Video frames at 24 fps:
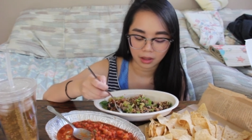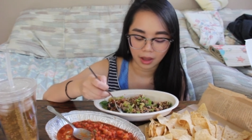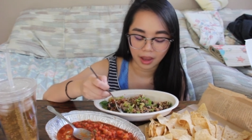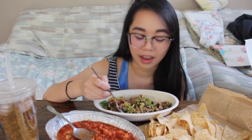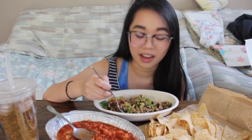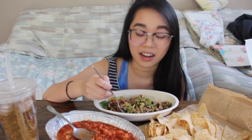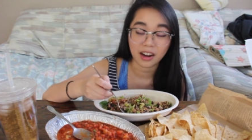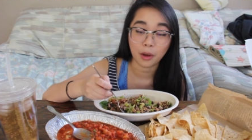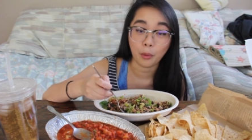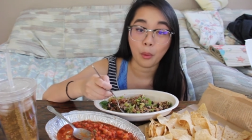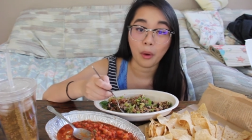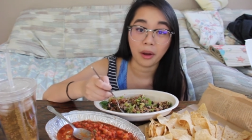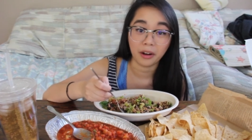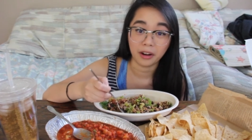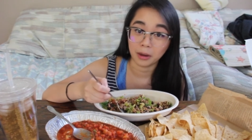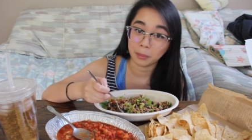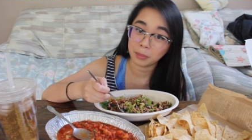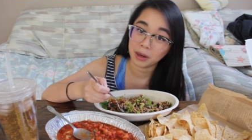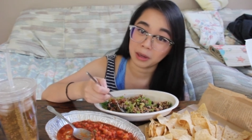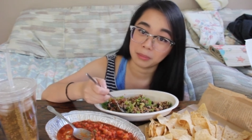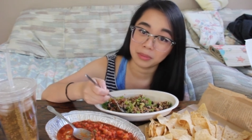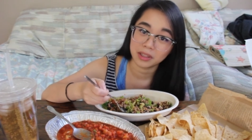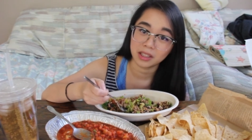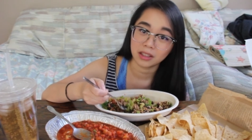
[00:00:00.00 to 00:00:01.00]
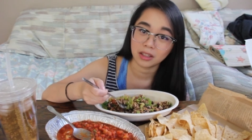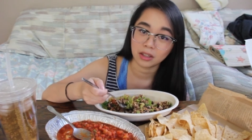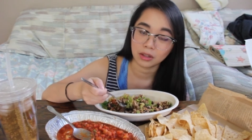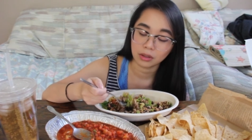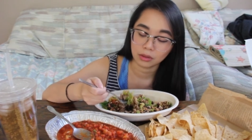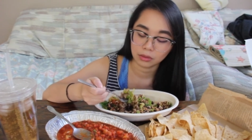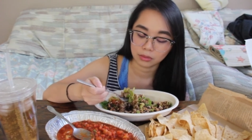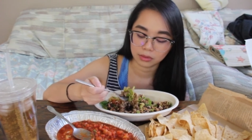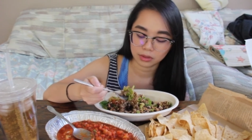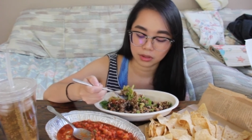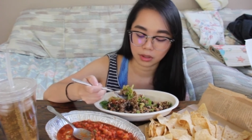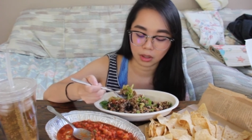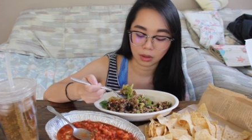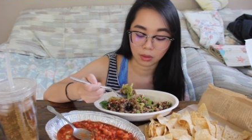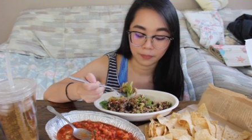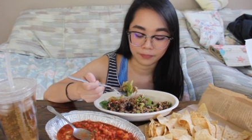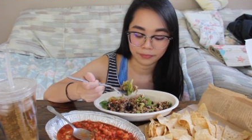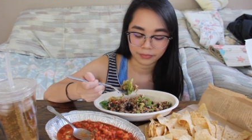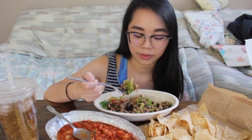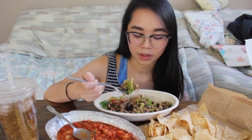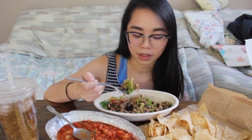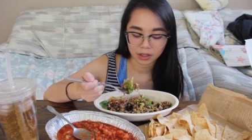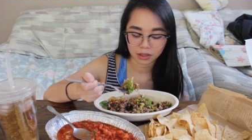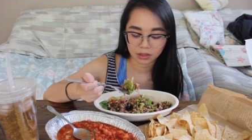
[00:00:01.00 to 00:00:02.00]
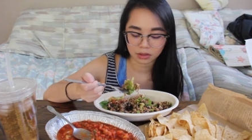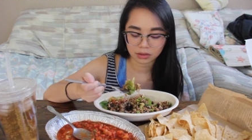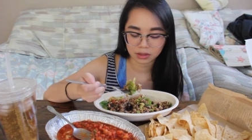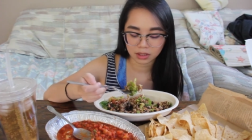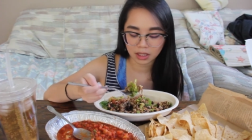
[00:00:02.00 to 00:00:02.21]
and I wanted a puppy too. So there